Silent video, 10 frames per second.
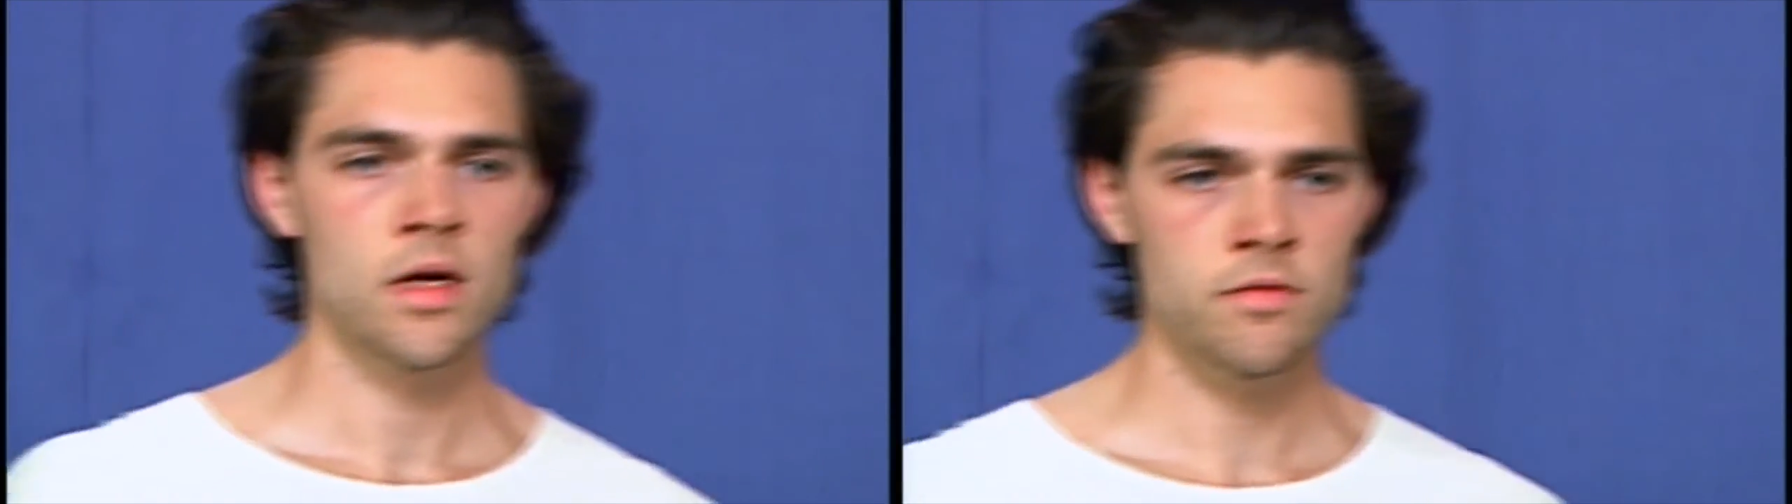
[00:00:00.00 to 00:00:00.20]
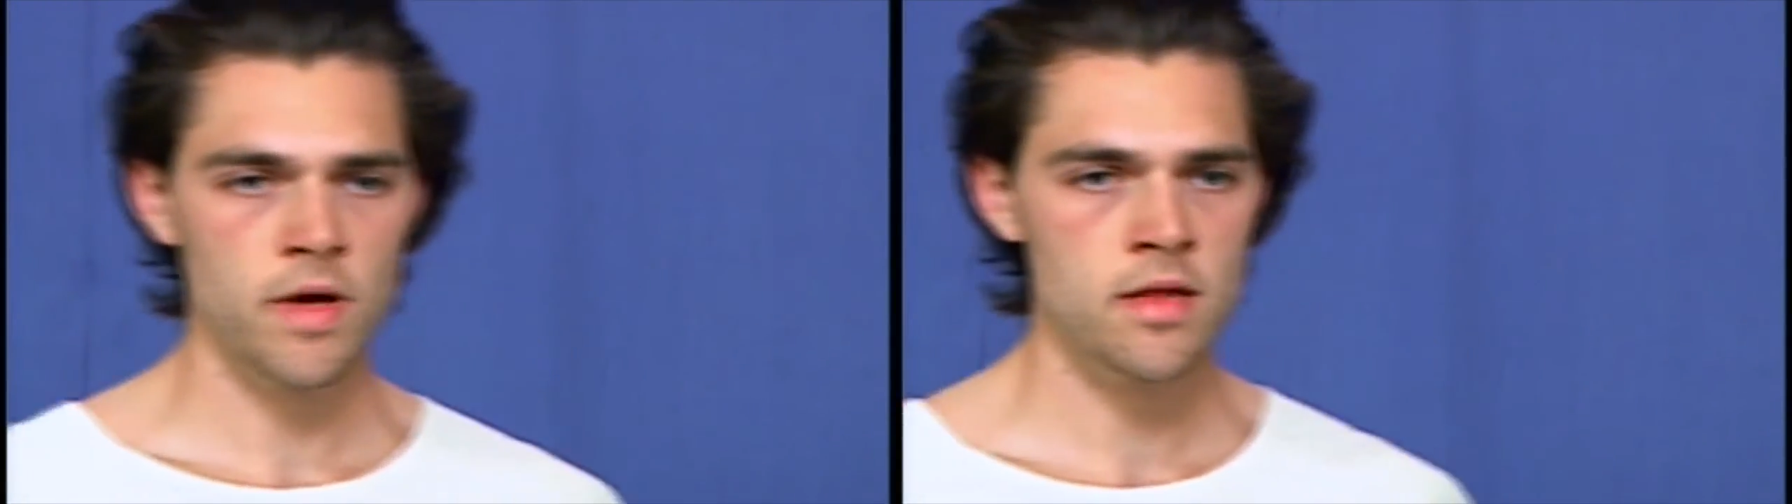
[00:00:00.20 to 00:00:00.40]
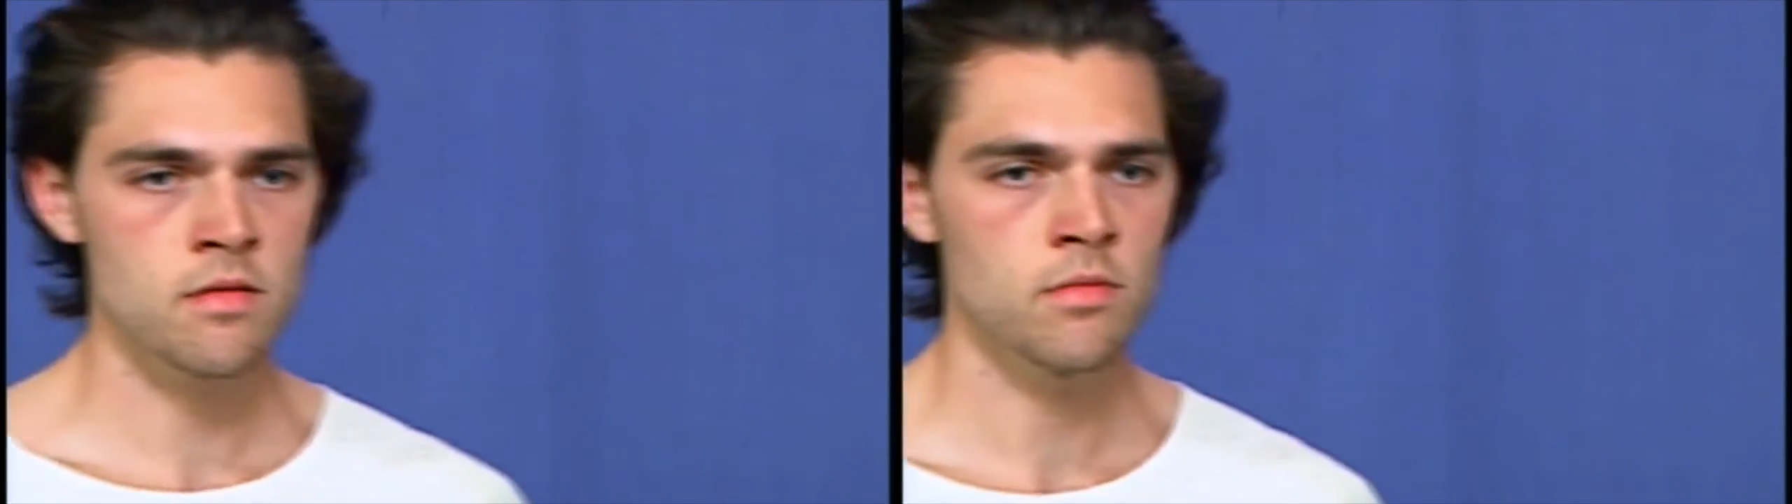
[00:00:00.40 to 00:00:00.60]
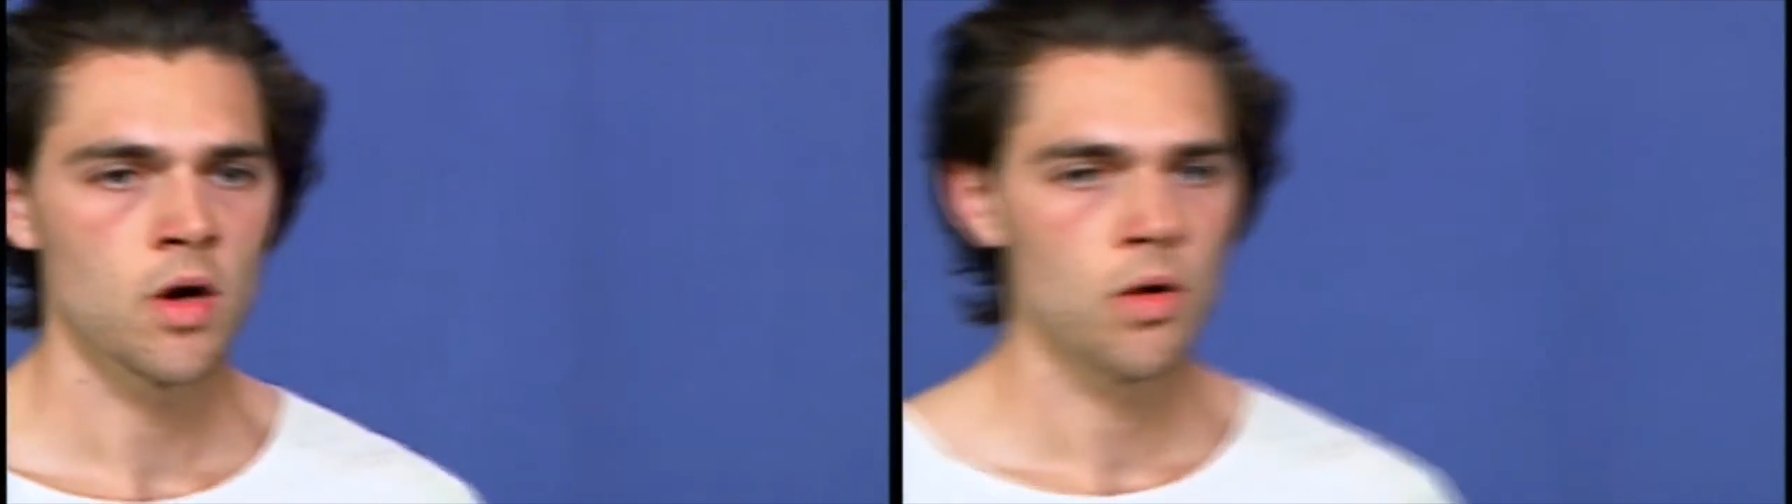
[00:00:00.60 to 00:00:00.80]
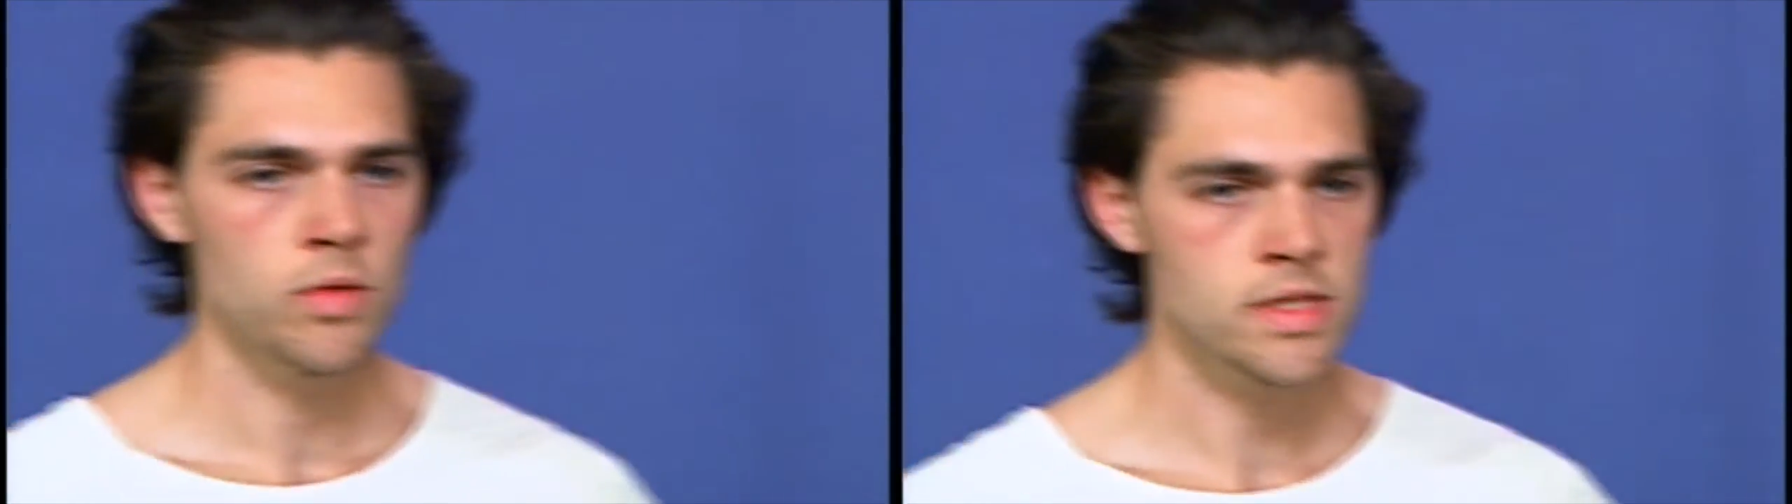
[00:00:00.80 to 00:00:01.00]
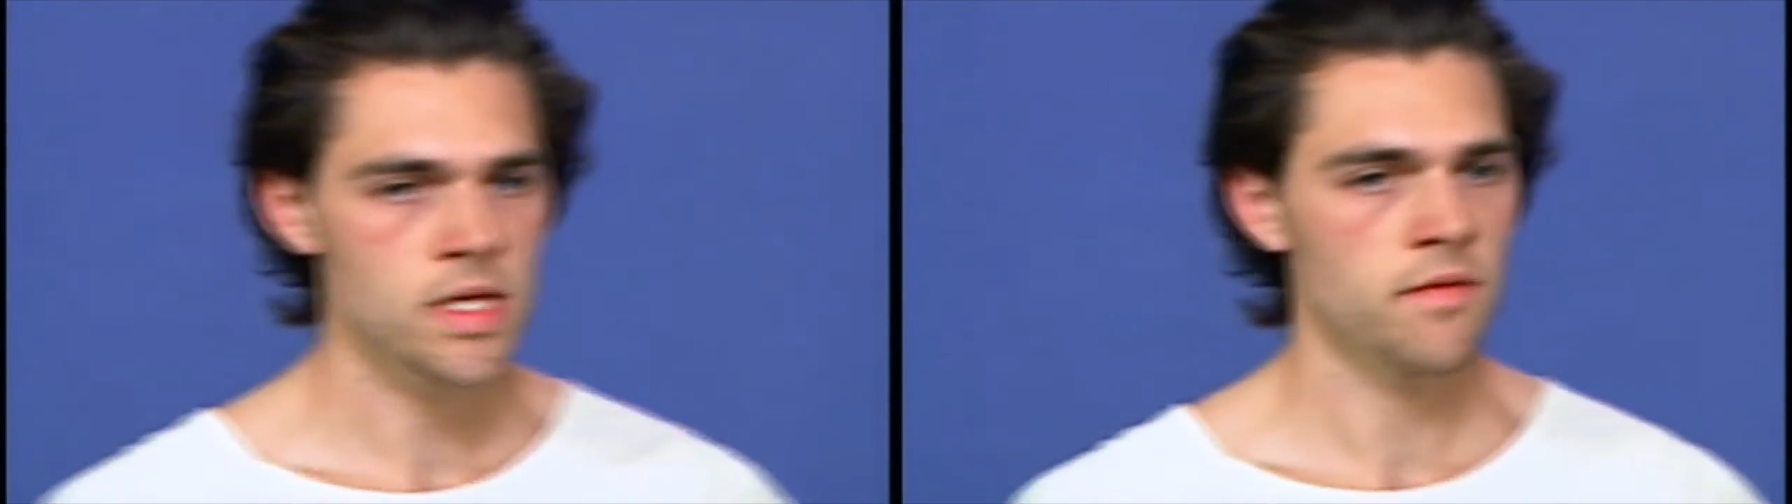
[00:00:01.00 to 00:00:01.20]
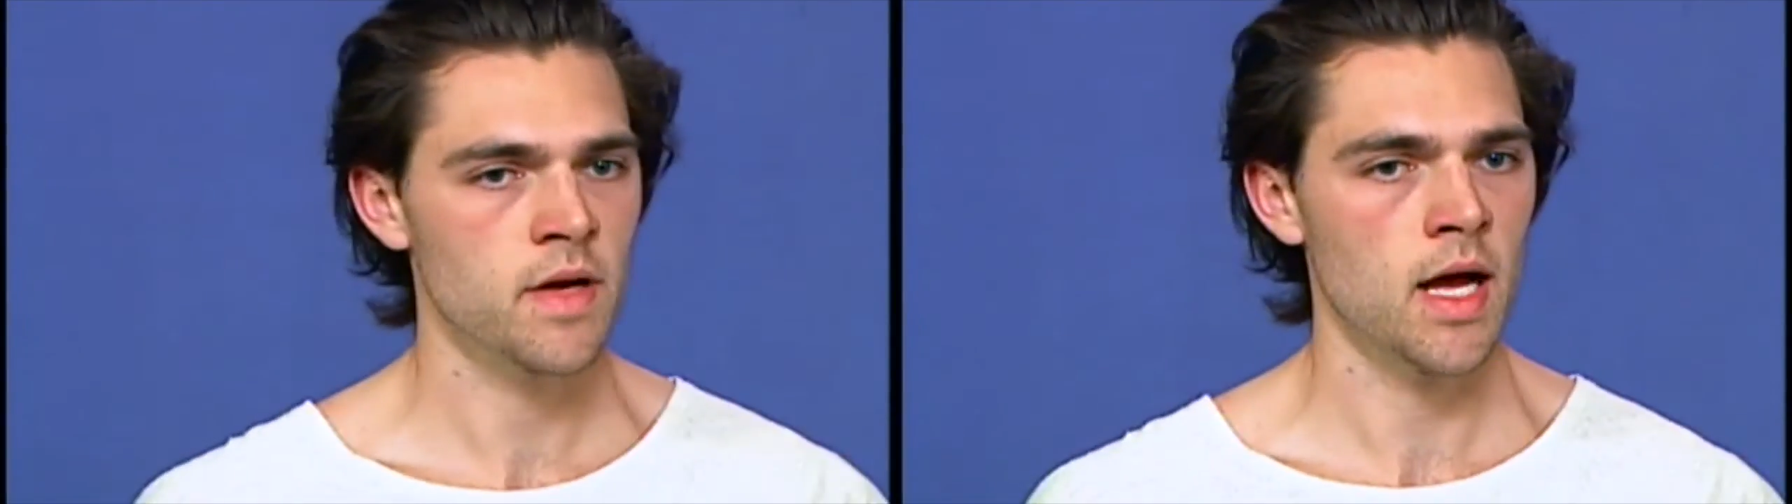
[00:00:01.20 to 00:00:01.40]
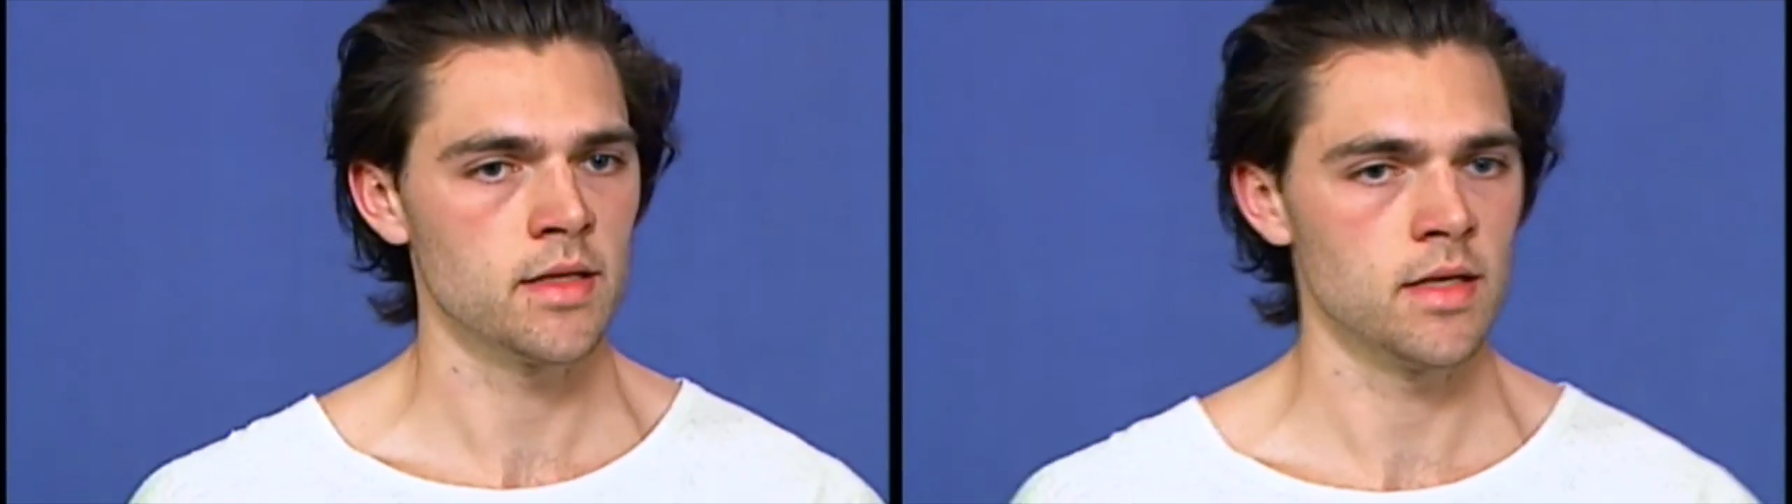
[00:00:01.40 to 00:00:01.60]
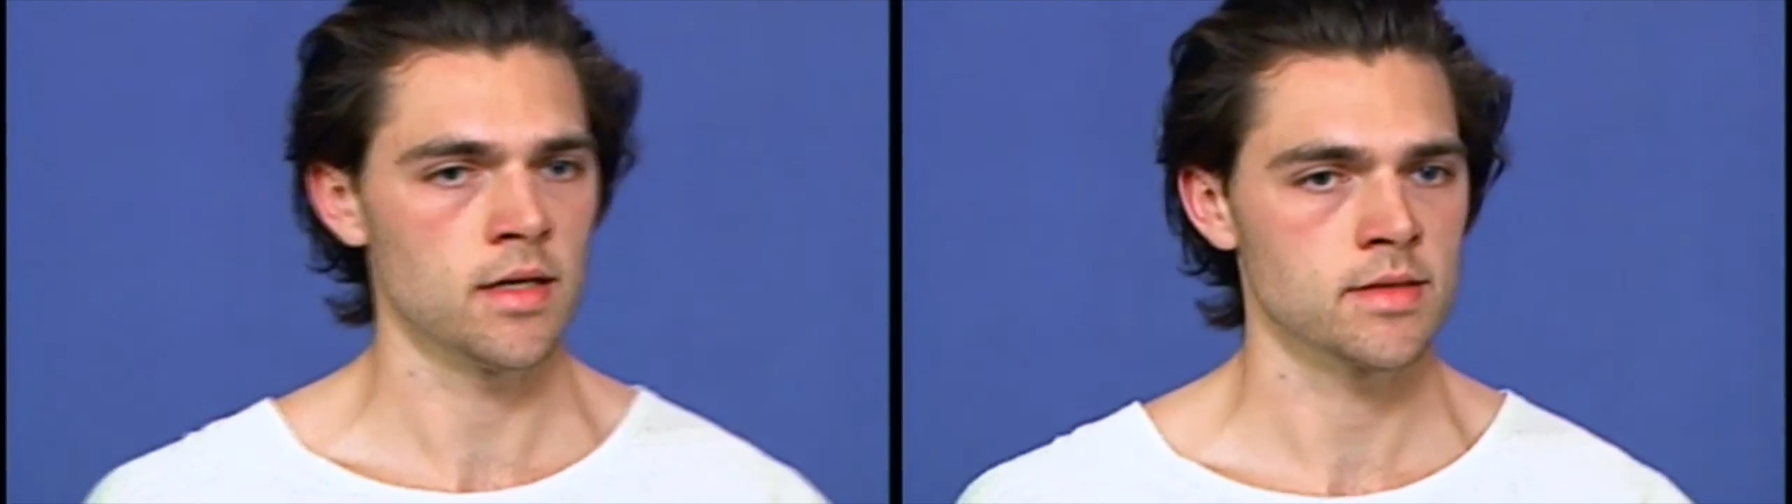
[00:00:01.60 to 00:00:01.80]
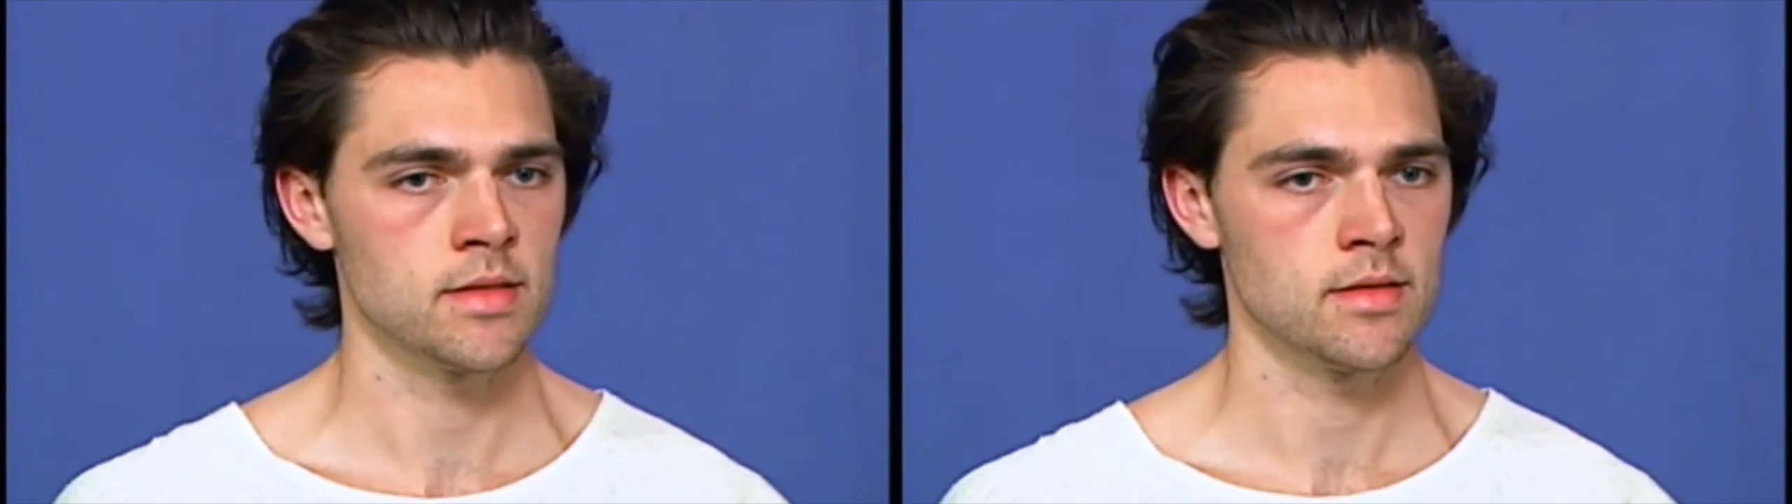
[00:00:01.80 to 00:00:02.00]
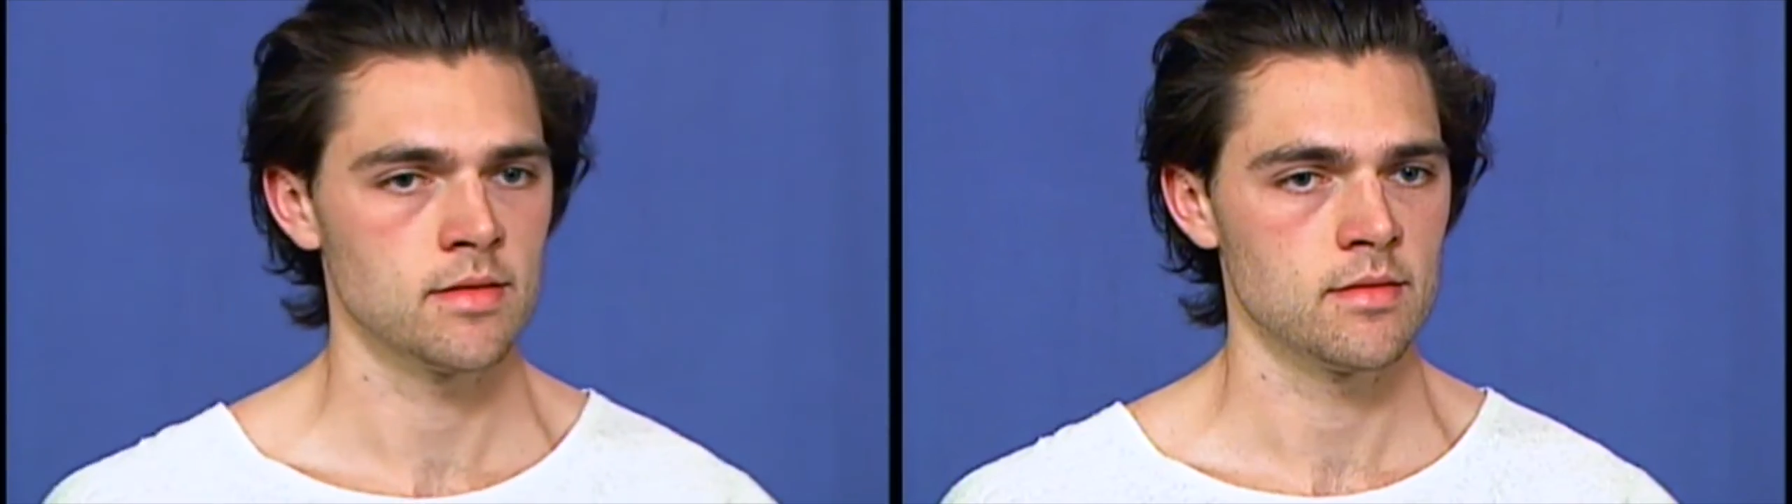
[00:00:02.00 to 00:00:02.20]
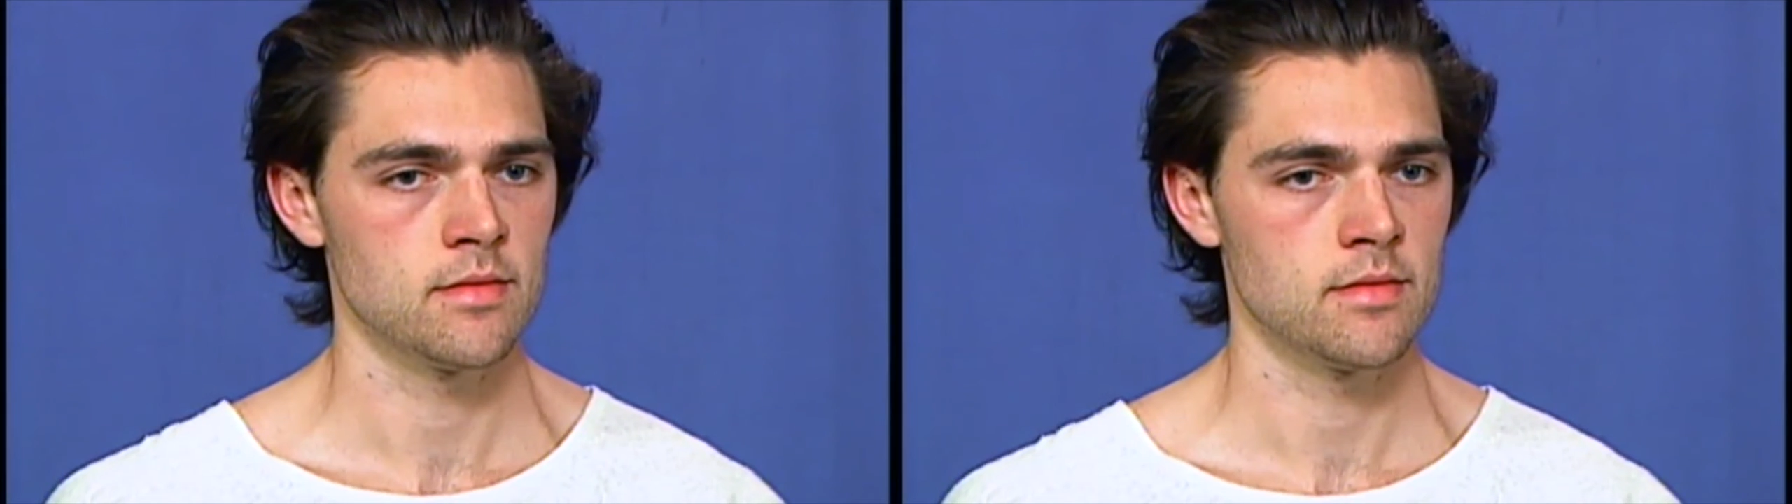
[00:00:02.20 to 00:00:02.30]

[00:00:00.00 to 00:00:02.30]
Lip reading: Convey them with safe conduct.